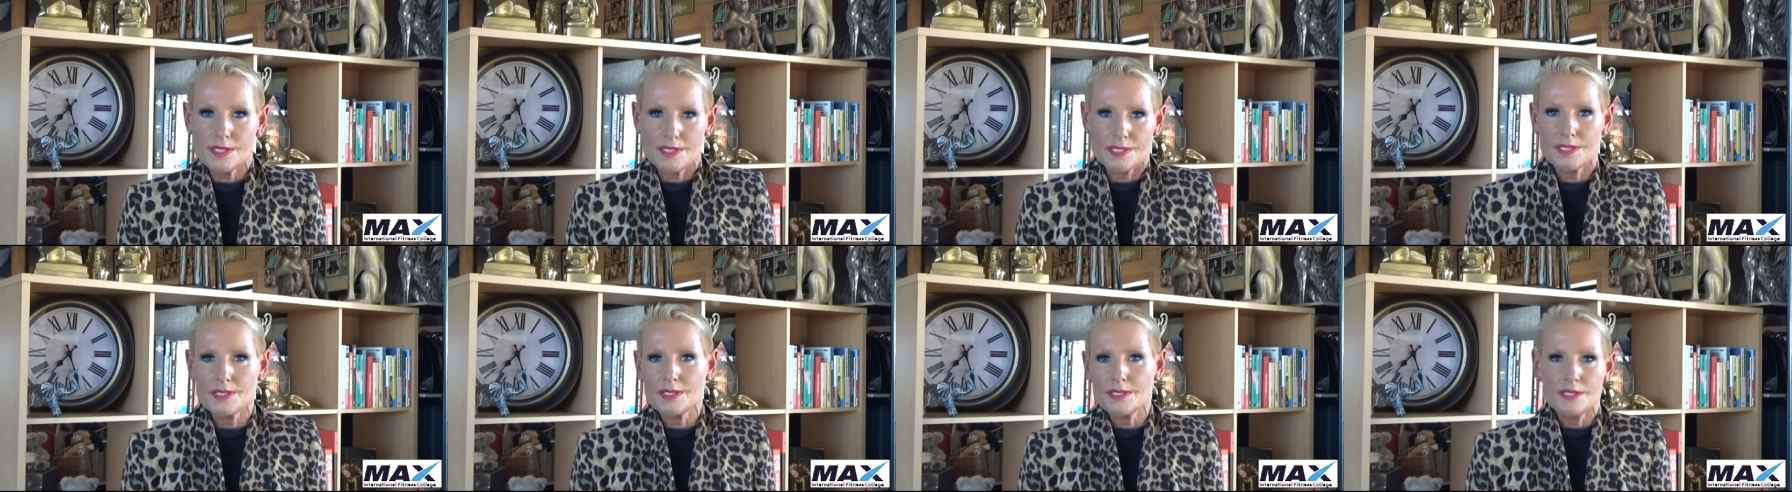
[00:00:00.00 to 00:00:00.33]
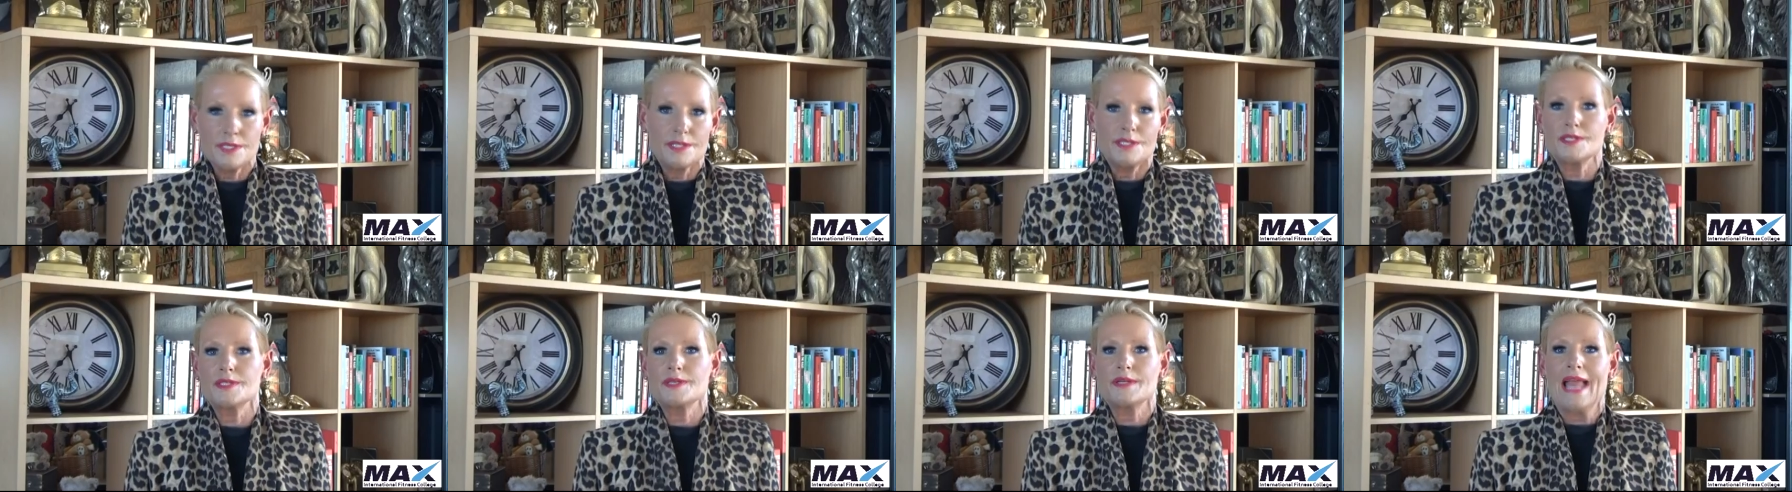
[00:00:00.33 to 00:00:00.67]

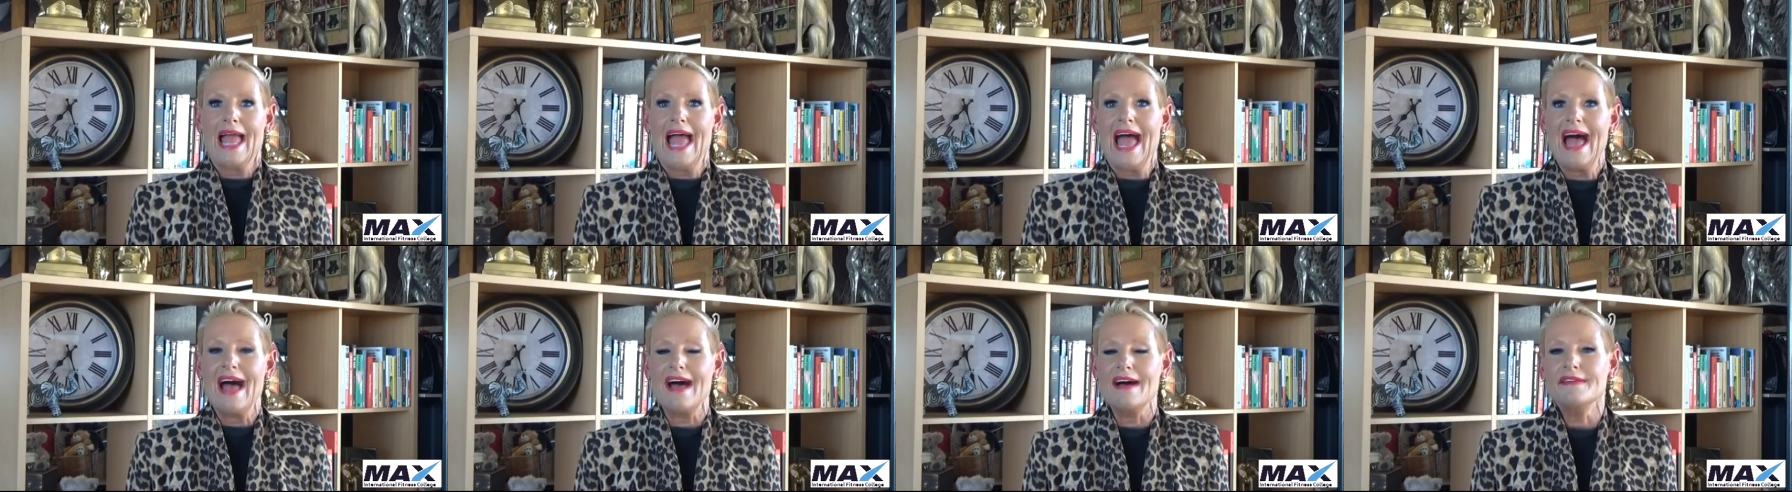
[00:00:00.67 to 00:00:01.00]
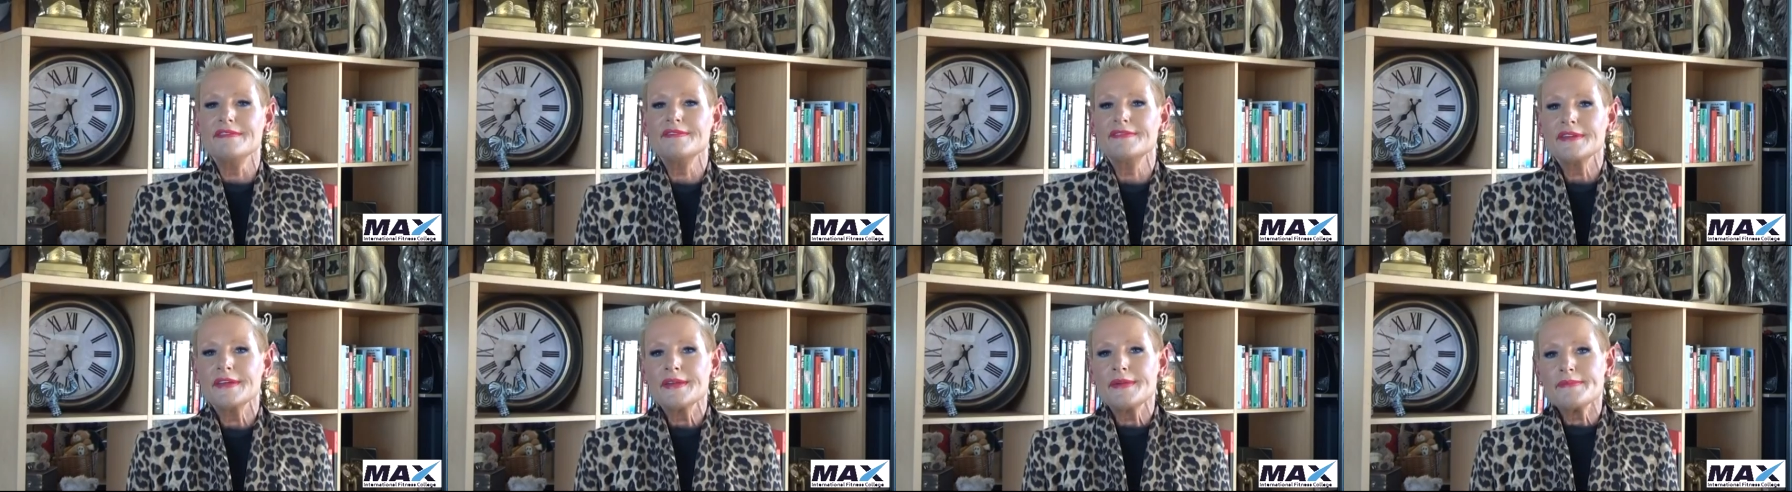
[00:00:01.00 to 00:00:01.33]
you should,
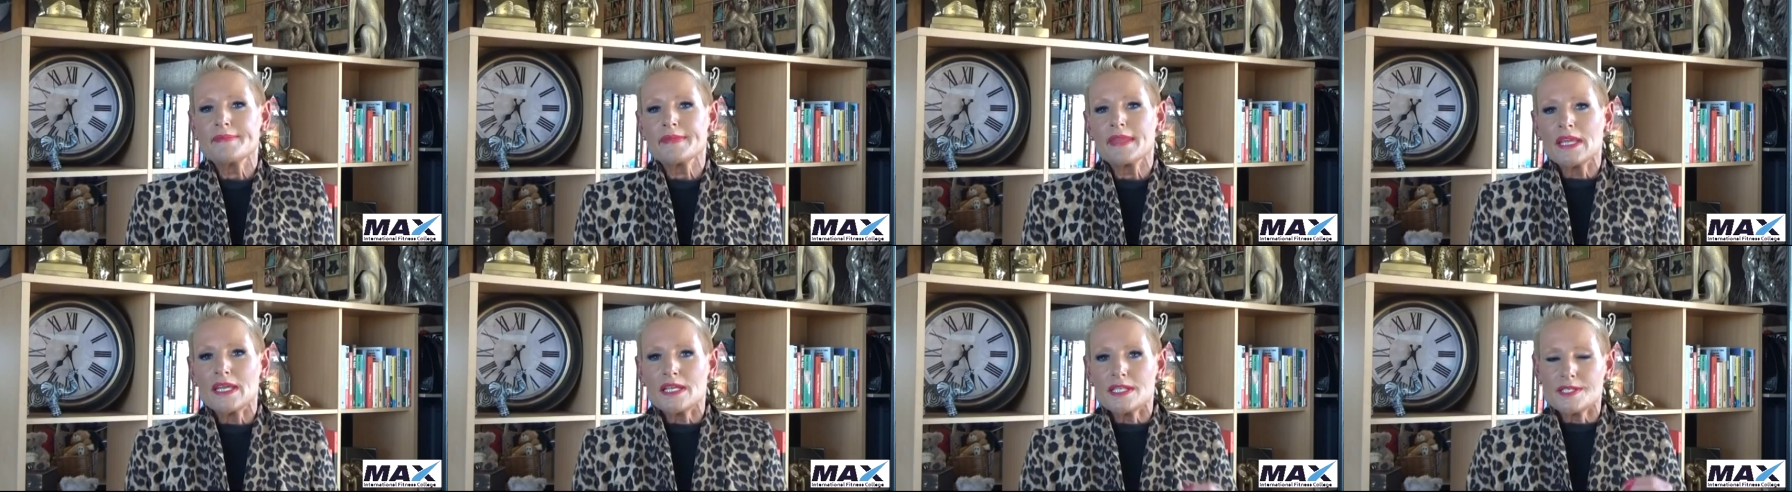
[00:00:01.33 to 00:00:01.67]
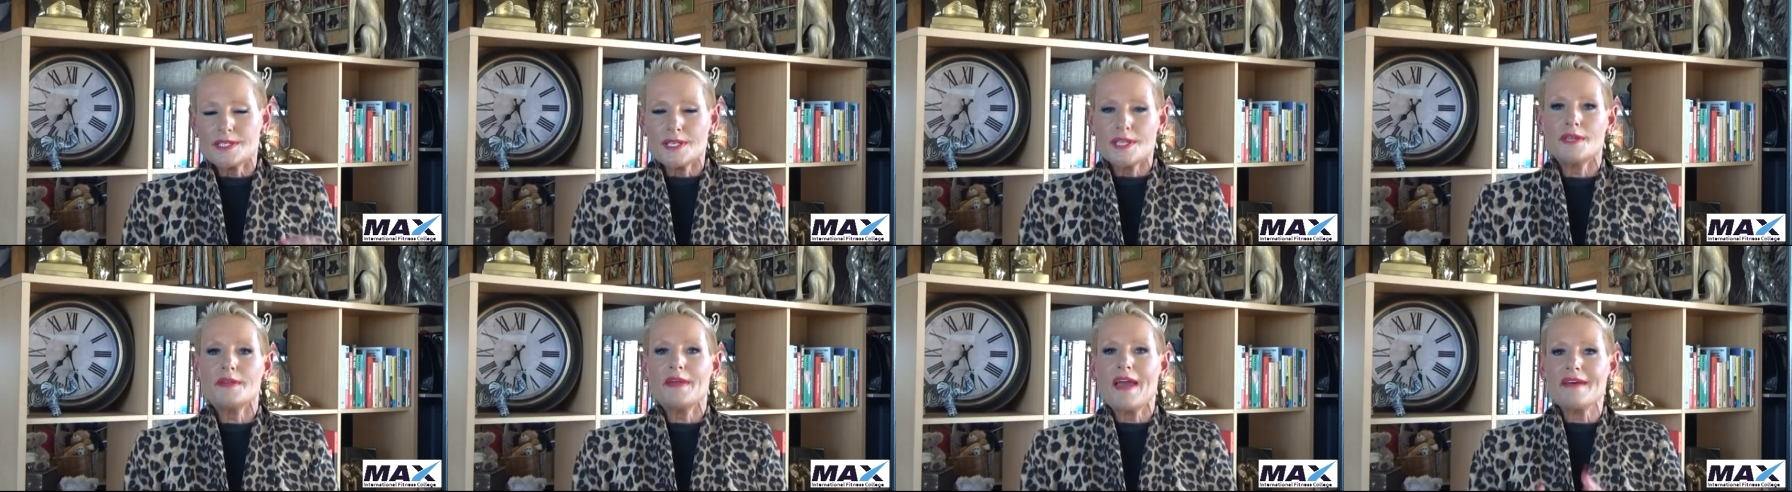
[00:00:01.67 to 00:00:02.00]
have.
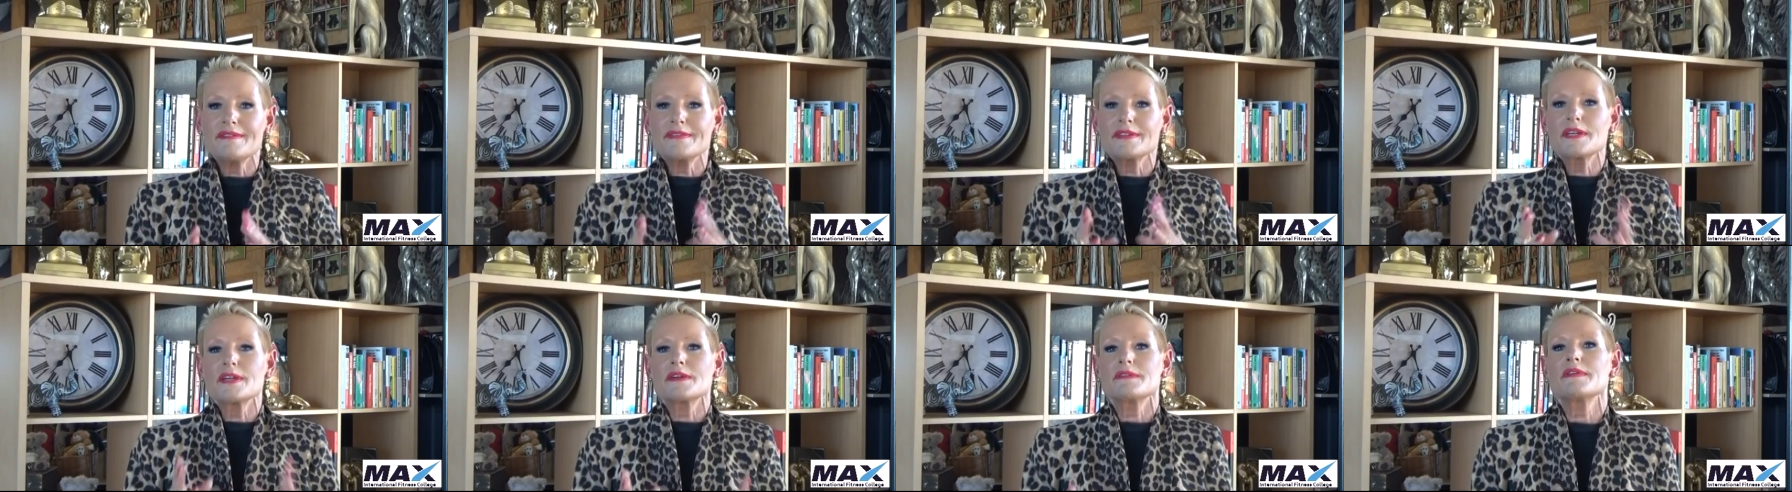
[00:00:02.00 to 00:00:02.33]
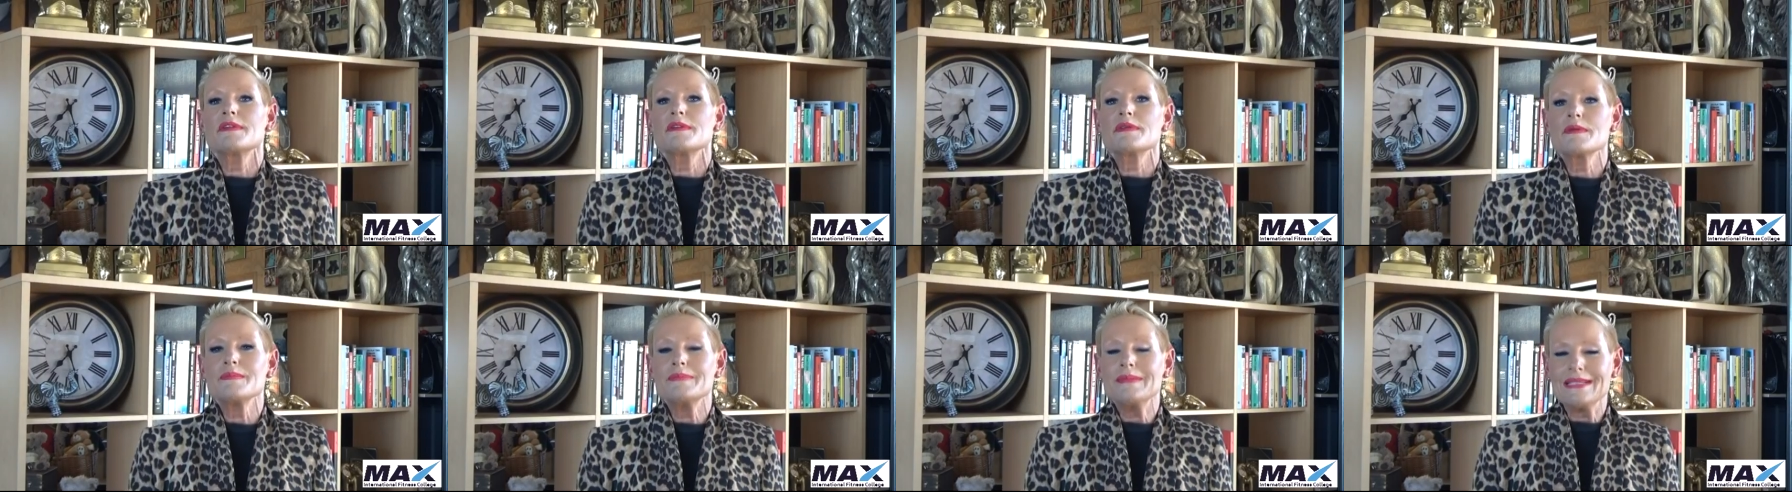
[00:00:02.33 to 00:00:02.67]
Do you have a
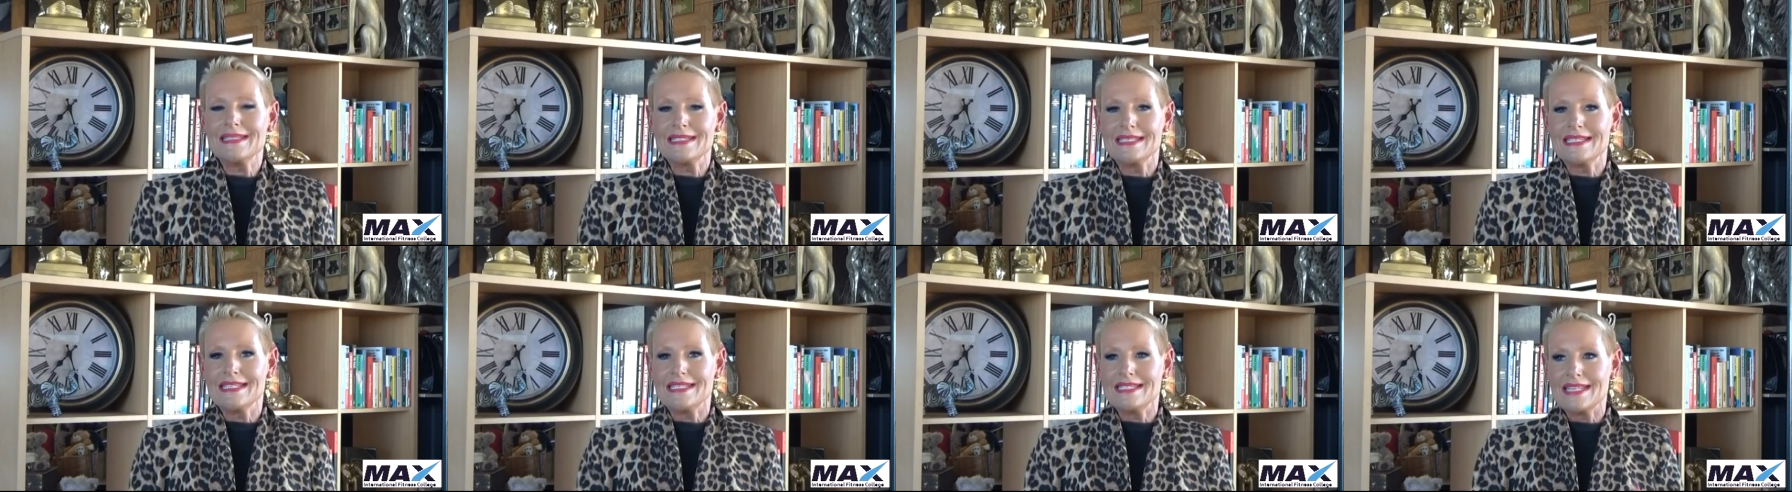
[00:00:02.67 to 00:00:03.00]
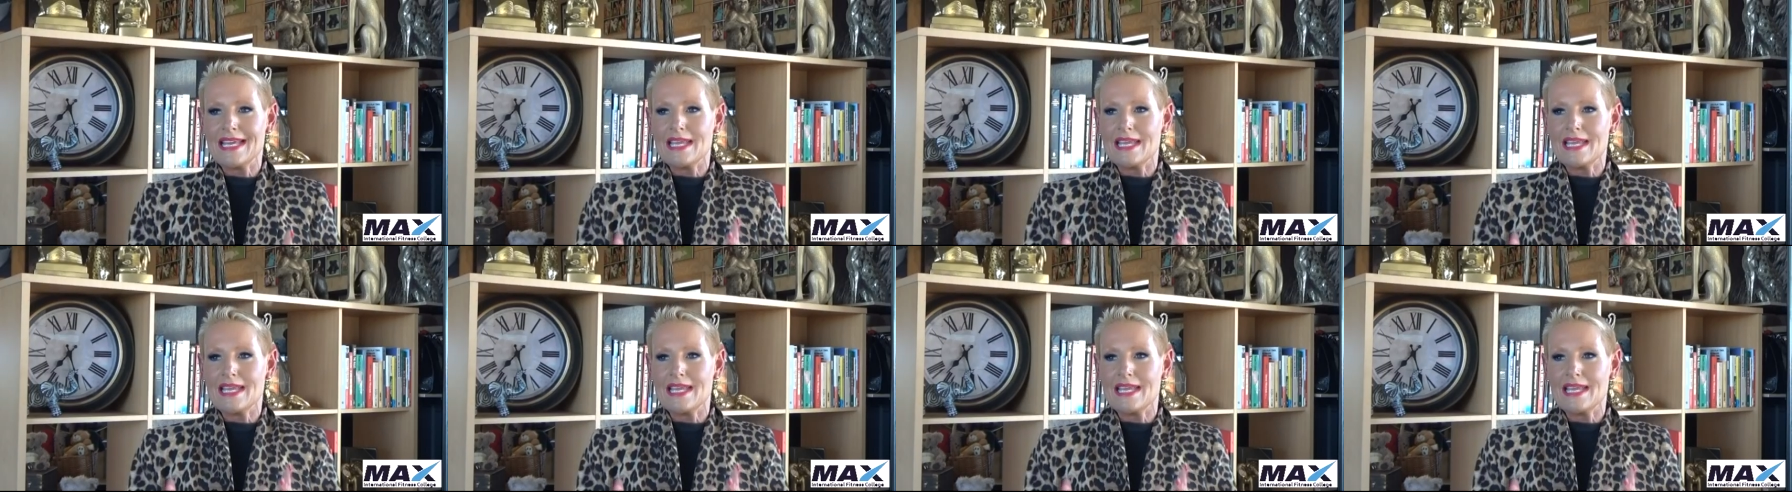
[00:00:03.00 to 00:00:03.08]
career or business